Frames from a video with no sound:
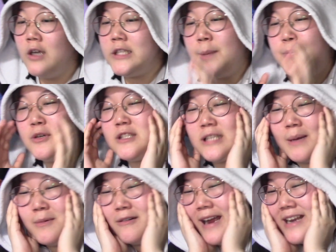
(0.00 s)
they put
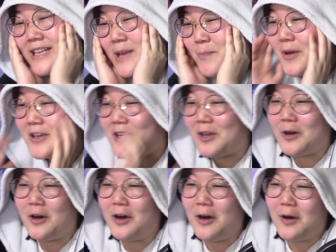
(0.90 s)
Samurai Deeper Kyo.
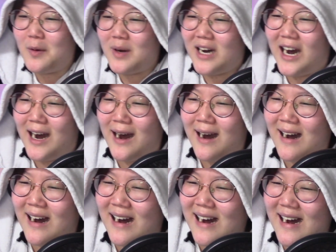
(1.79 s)

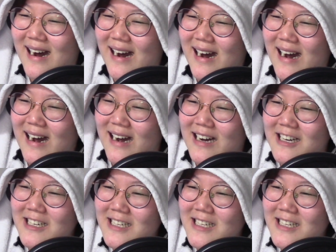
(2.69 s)
Ah,